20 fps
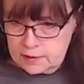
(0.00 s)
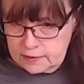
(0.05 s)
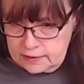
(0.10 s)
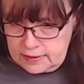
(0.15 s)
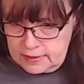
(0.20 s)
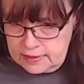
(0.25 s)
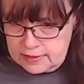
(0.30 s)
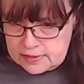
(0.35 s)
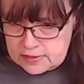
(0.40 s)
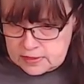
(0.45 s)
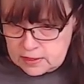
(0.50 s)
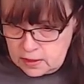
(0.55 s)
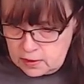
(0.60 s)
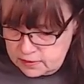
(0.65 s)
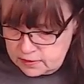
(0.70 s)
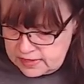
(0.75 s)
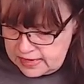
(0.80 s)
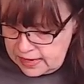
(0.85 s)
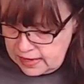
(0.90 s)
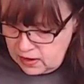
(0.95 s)
Okay, so
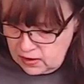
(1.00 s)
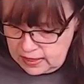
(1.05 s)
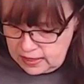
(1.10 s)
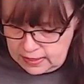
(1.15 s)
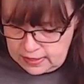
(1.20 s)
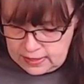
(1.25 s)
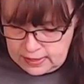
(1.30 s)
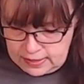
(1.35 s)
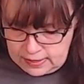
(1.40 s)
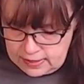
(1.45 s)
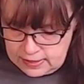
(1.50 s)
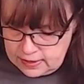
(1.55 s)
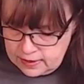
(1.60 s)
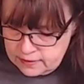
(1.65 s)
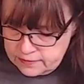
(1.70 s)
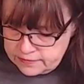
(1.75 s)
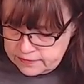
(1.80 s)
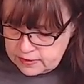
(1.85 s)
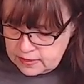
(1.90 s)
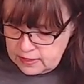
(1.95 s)
now I
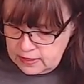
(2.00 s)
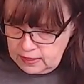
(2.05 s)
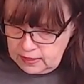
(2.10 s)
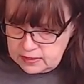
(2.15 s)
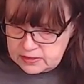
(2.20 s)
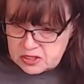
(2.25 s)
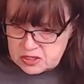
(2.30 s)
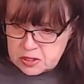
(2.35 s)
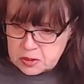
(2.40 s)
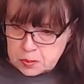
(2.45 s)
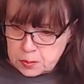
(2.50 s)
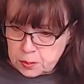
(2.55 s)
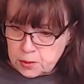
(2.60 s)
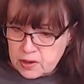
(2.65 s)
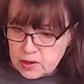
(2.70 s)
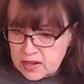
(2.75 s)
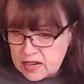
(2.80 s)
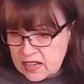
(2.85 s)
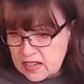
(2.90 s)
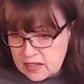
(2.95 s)
have a
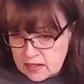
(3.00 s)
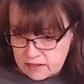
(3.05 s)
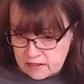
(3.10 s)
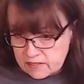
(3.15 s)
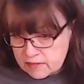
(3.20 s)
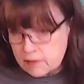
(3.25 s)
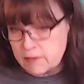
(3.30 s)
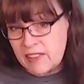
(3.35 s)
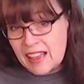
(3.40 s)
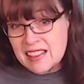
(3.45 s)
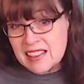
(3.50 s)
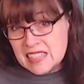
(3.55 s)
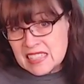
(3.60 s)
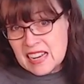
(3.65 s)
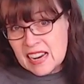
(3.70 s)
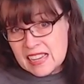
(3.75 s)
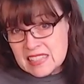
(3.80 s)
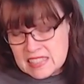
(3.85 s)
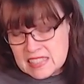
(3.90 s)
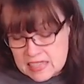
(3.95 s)
spring
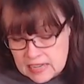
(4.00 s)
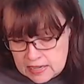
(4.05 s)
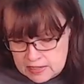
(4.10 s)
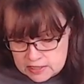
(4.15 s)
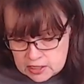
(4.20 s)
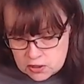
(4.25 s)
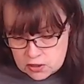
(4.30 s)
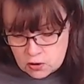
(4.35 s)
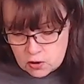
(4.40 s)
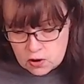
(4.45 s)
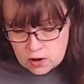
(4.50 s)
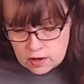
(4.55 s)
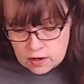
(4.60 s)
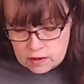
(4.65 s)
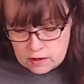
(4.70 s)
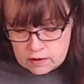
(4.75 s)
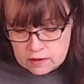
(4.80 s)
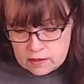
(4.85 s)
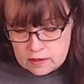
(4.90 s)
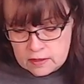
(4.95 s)
Valentine's Day
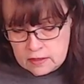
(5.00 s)
decor.